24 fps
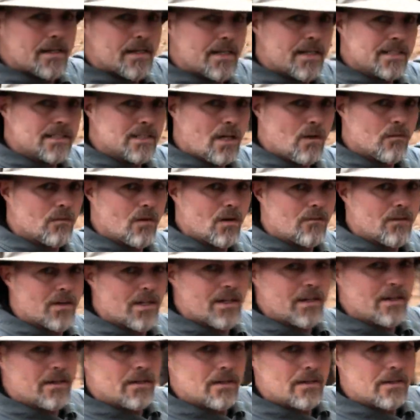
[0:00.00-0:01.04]
is off over
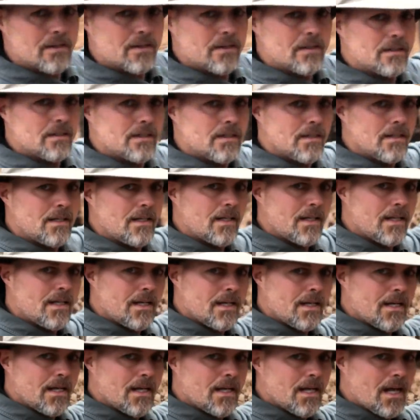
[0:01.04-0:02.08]
here.
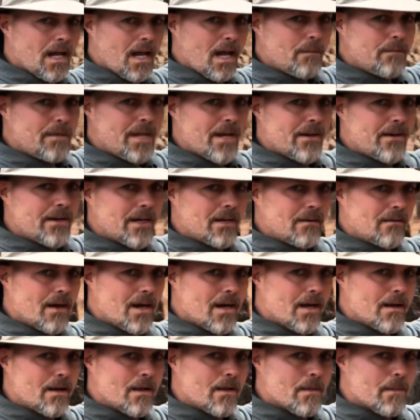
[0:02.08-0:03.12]
I'm down here,
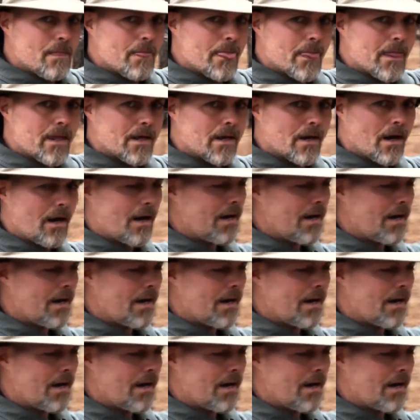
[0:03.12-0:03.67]
right? All